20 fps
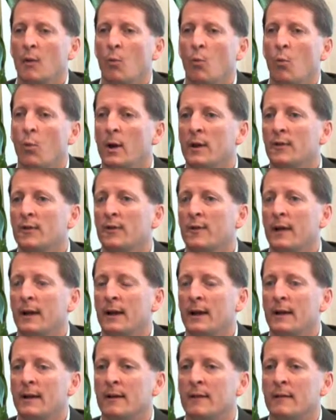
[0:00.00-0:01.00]
With
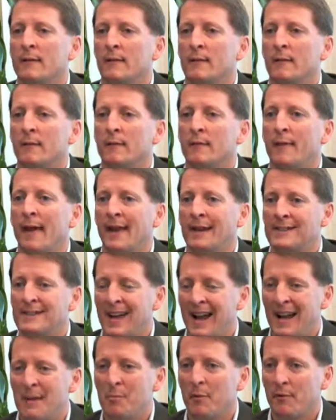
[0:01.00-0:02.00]
that
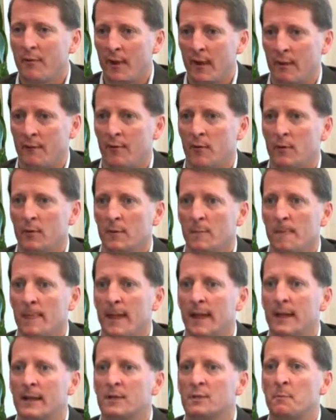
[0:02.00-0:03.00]
type of effort
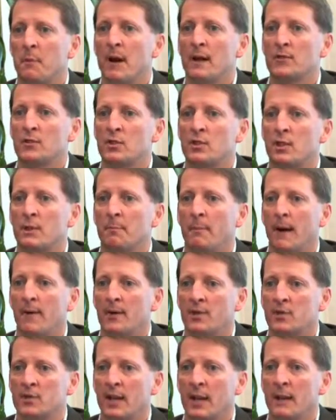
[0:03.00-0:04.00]
and sponsorship by
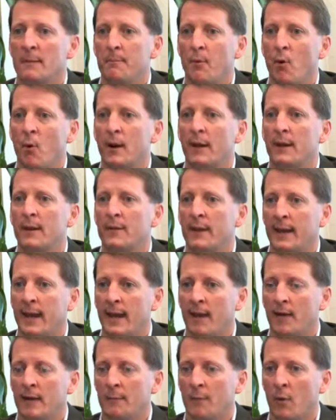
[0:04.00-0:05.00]
the state party and the
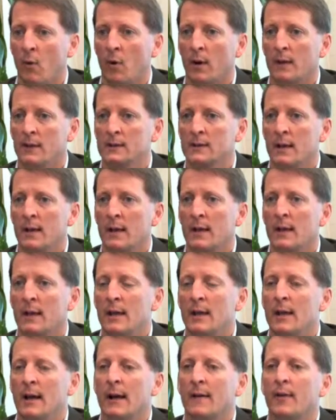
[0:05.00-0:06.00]
county parties,
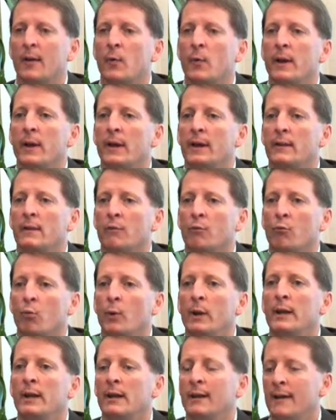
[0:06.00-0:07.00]
I think we can
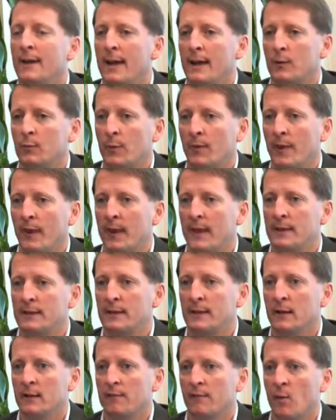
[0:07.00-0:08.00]
reconnect with the
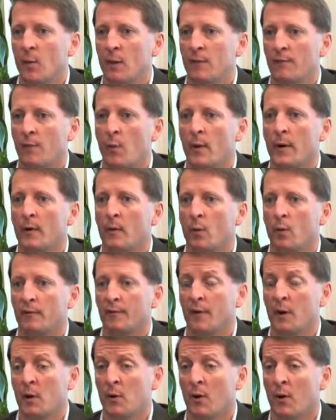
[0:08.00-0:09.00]
18 to 44-year-old
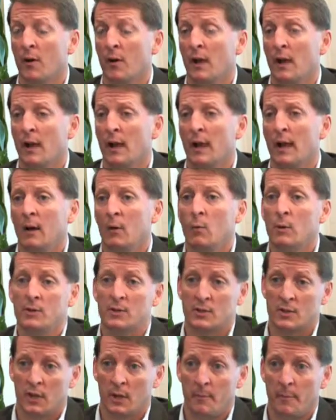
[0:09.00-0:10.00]
voter,
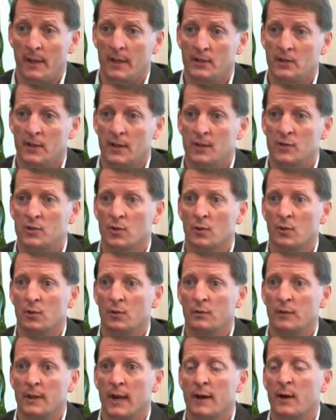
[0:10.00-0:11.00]
which is going to be
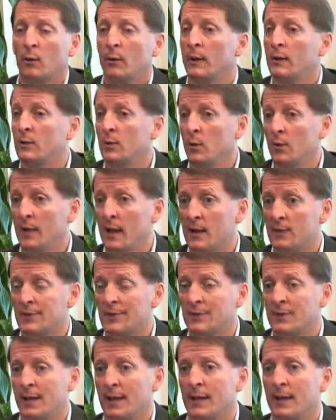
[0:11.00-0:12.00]
essential not only in
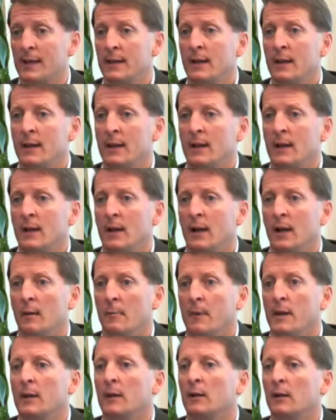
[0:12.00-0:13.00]
2010,
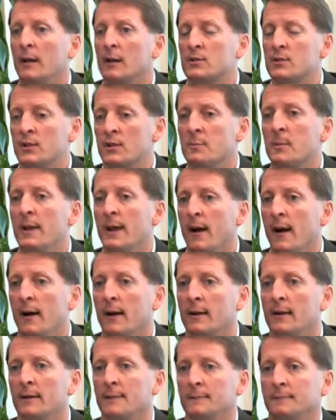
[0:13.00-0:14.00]
but in elections
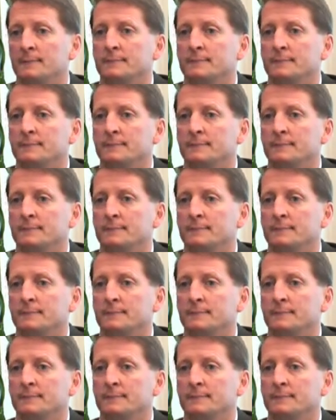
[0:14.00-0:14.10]
beyond.